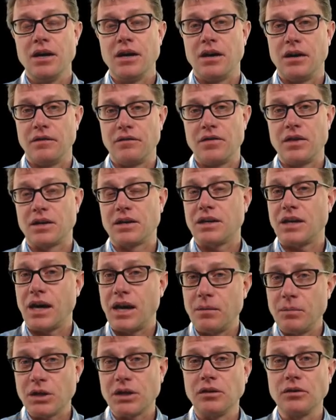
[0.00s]
of the
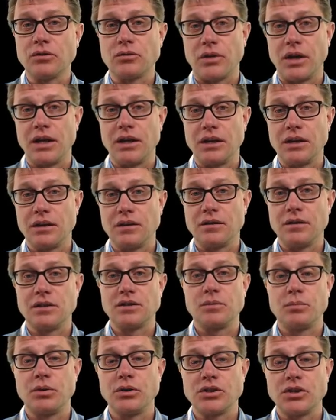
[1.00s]
chemical gradient
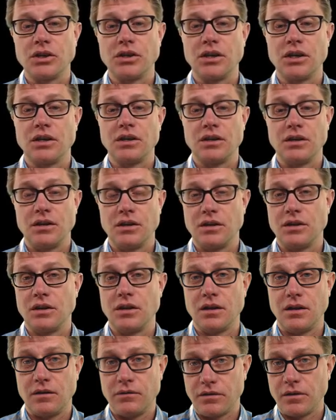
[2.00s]
that's pushing it in
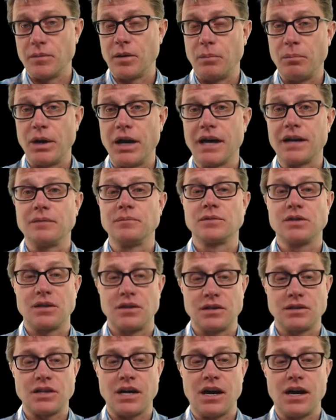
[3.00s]
the from the bottom to
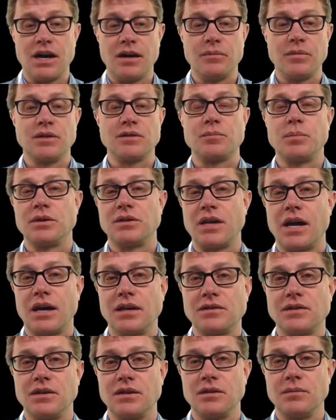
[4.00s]
the top, this
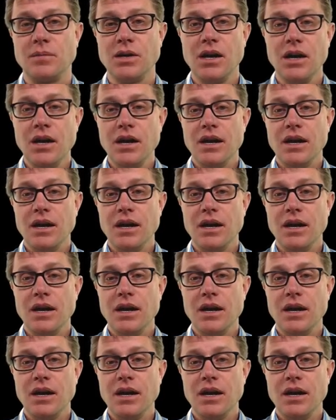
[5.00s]
potassium,